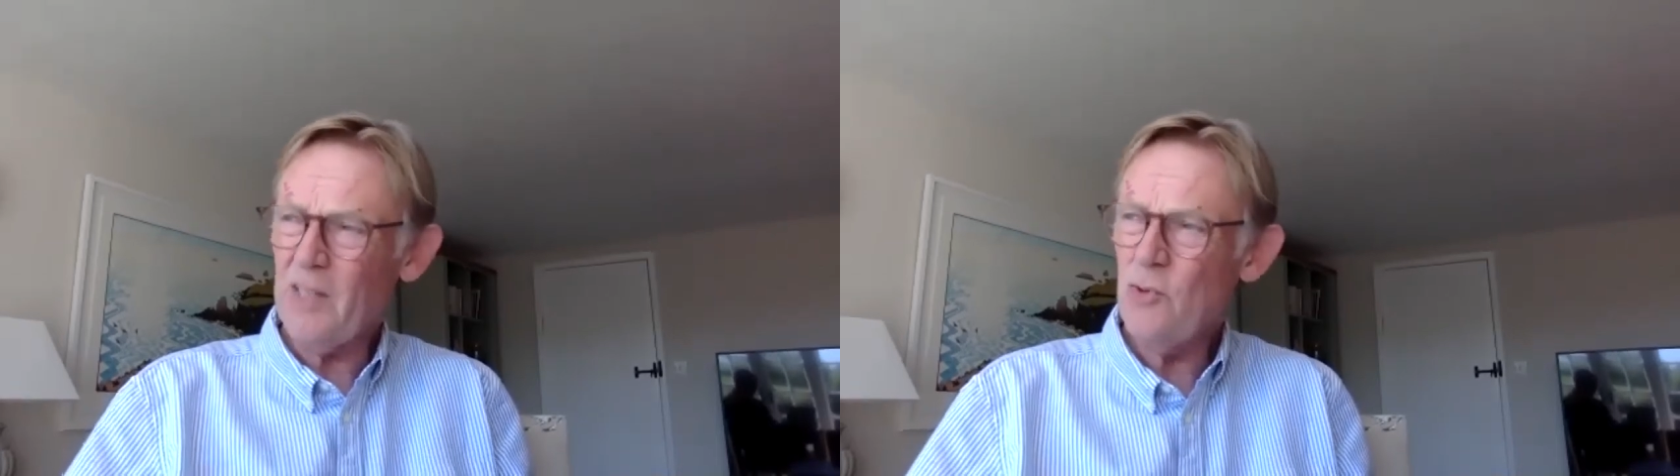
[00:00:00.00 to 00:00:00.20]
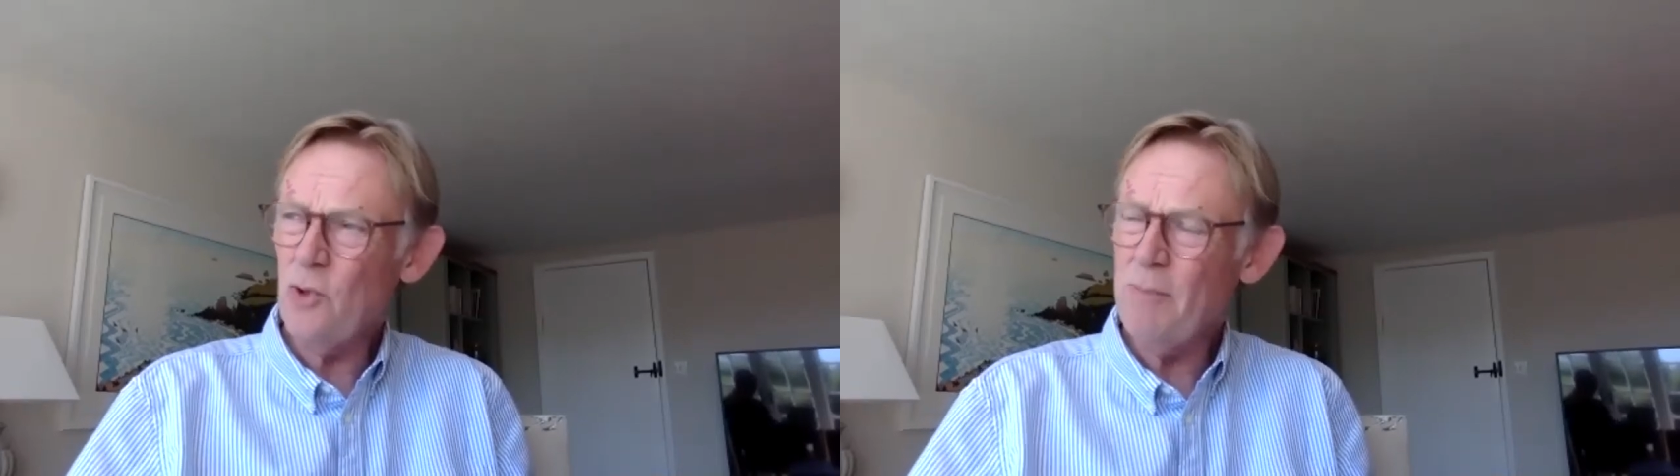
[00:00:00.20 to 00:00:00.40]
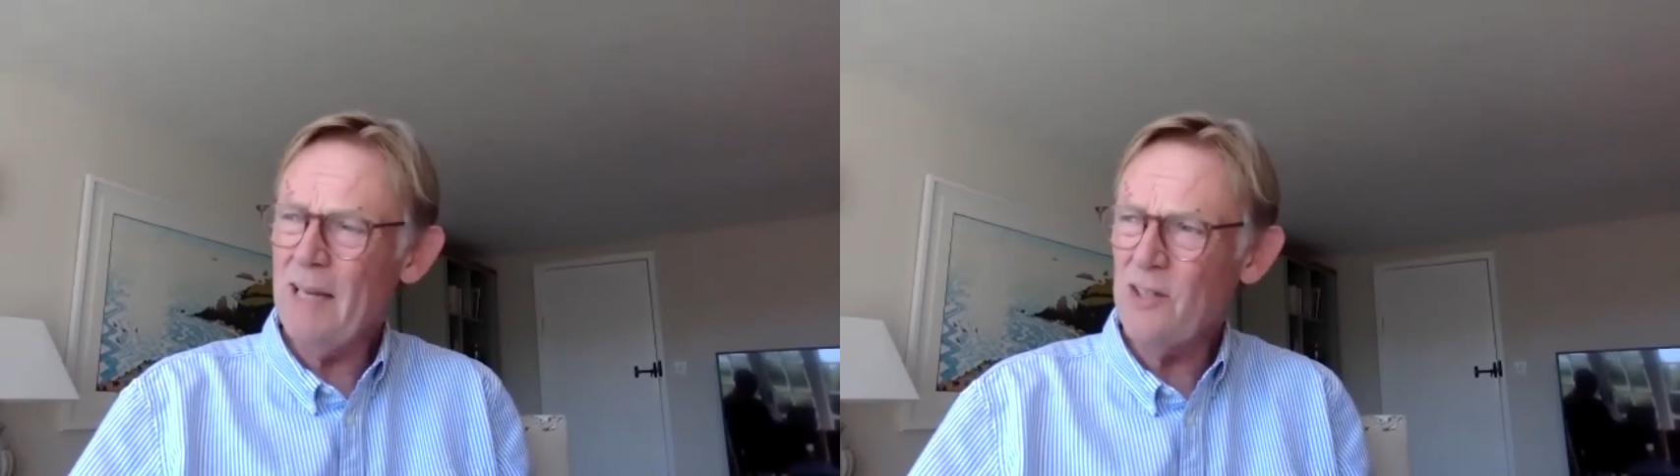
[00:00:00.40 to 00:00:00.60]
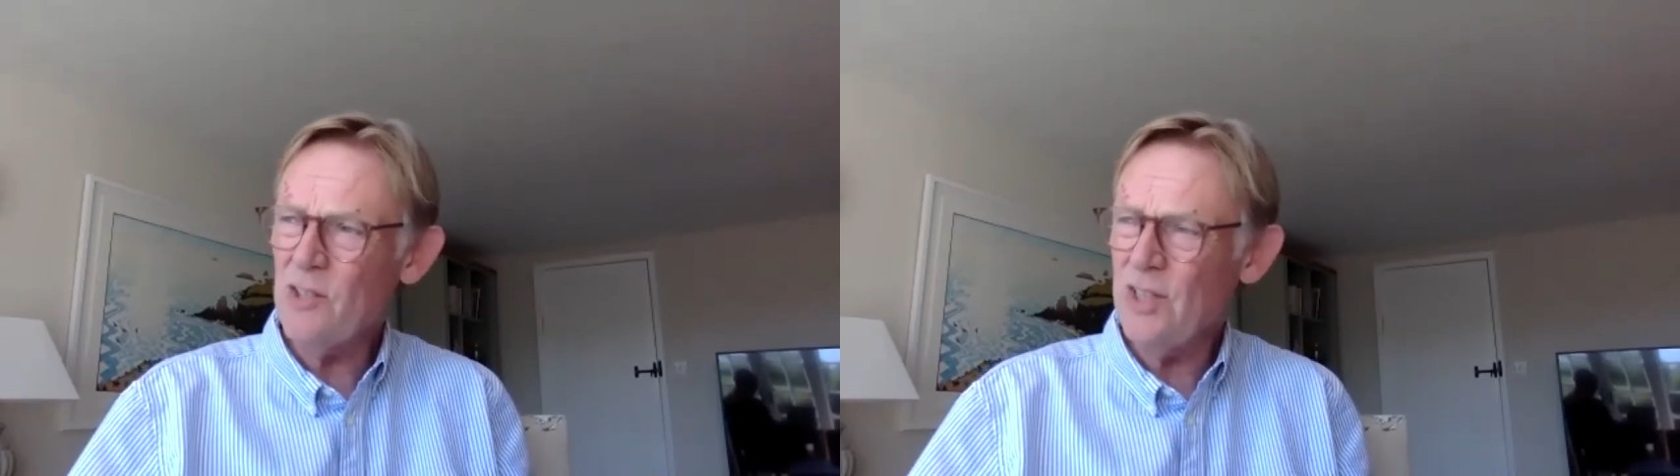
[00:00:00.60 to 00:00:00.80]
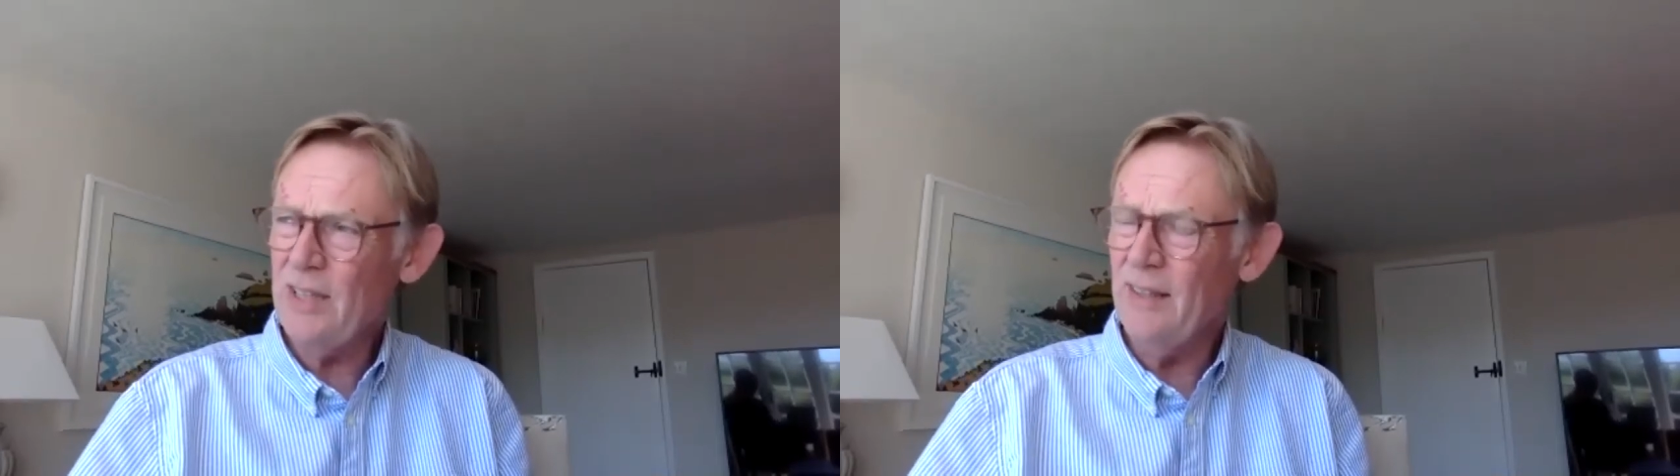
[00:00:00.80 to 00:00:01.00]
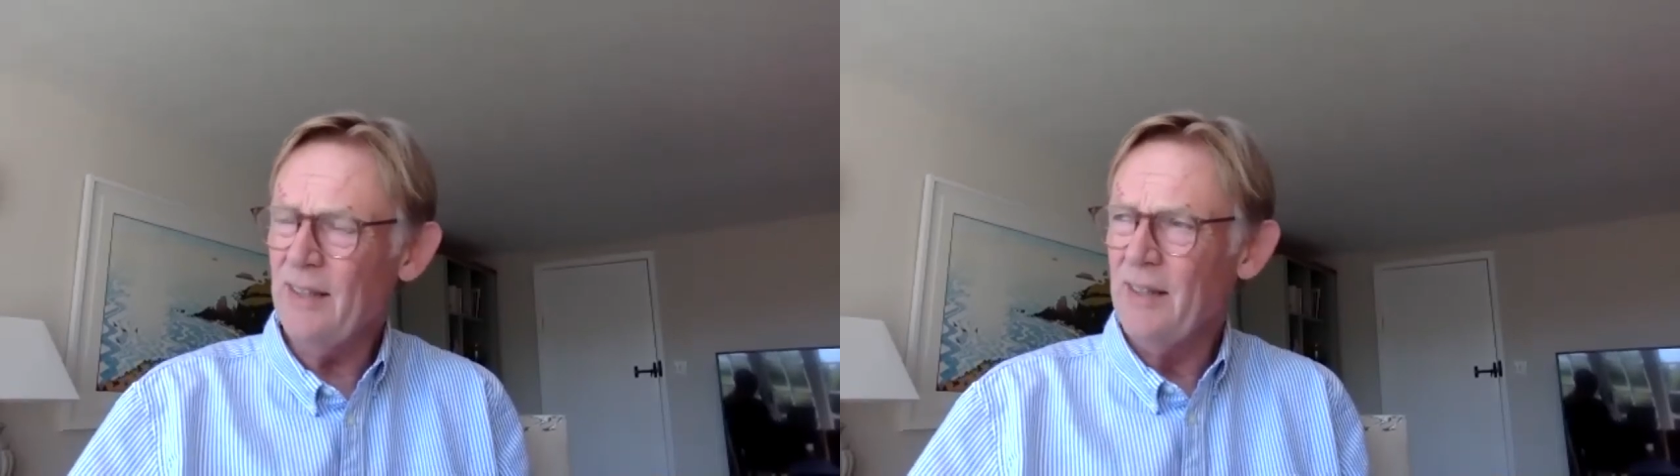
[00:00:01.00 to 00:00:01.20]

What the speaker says: strong balance sheet,